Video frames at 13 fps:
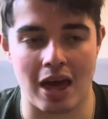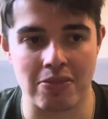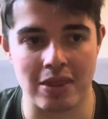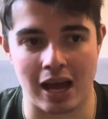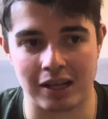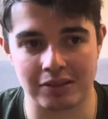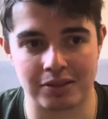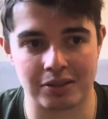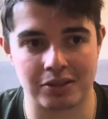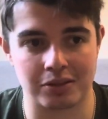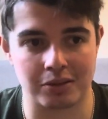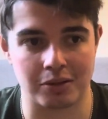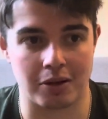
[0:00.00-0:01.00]

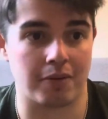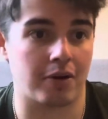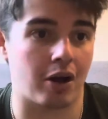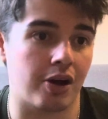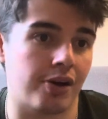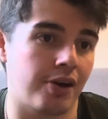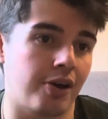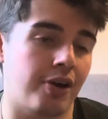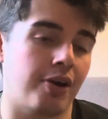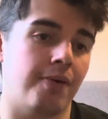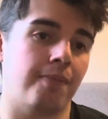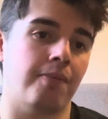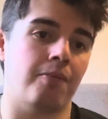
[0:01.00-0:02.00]
that's
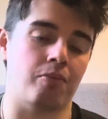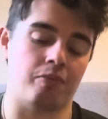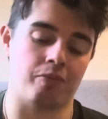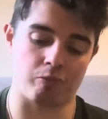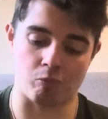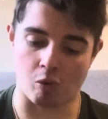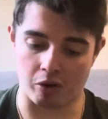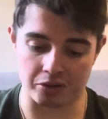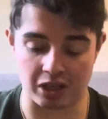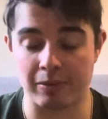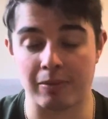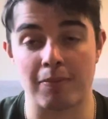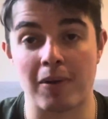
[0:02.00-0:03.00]
what has
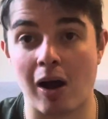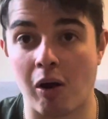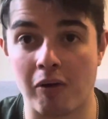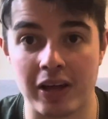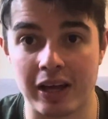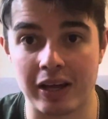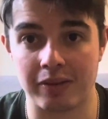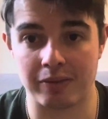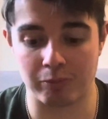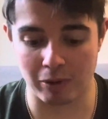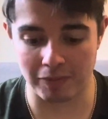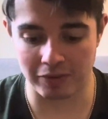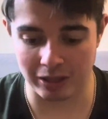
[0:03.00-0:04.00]
come about of it,
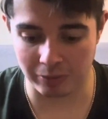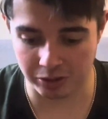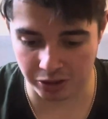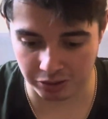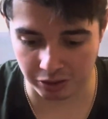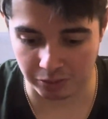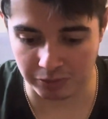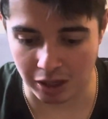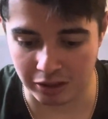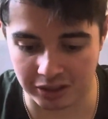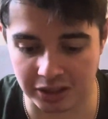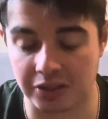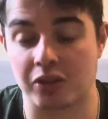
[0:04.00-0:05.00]
whether there was just a
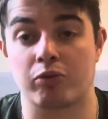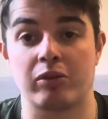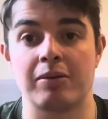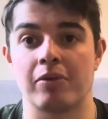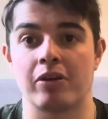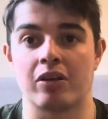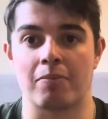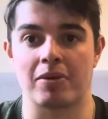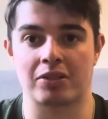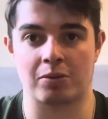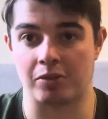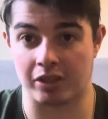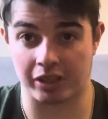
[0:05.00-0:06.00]
disagreement, a
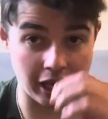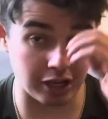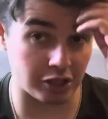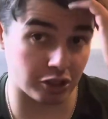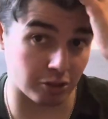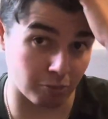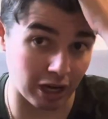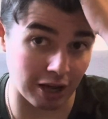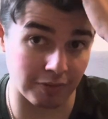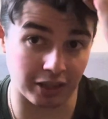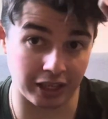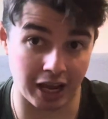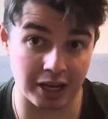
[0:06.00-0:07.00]
miscommunication,
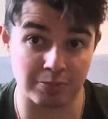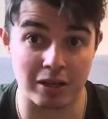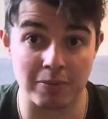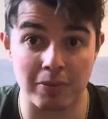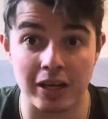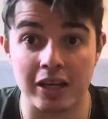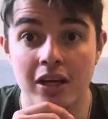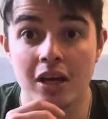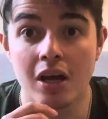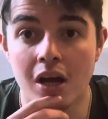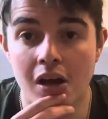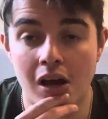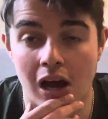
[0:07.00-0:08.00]
whatever the case may be.
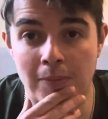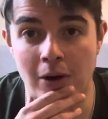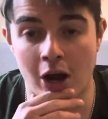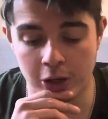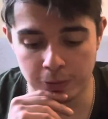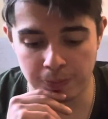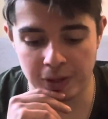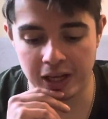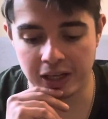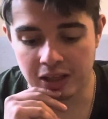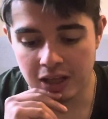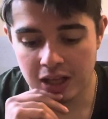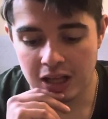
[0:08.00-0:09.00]
I'm hoping